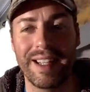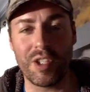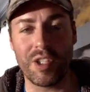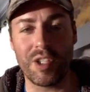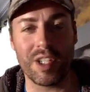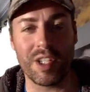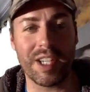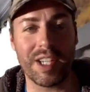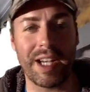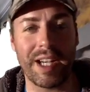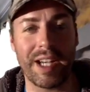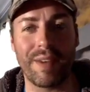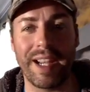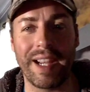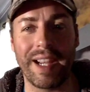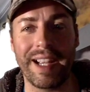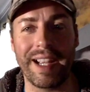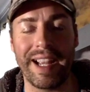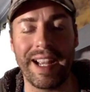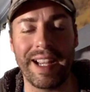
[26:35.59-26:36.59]
It's just kind of,
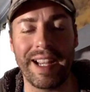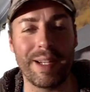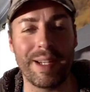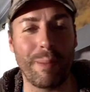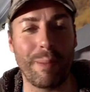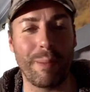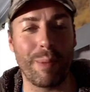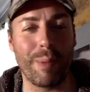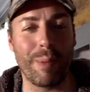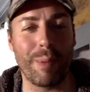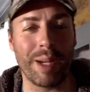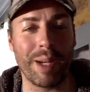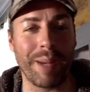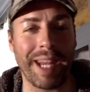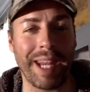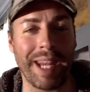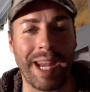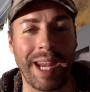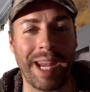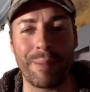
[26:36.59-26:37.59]
I end up bringing
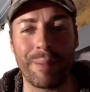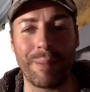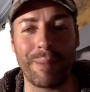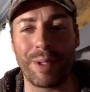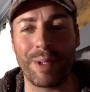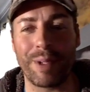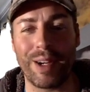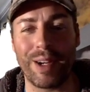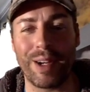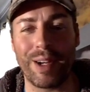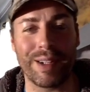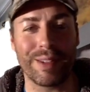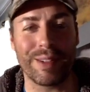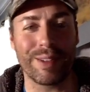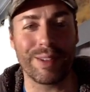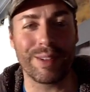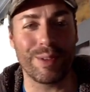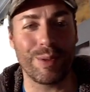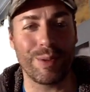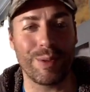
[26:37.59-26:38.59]
my camera
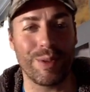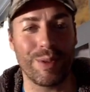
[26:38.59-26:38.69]
along,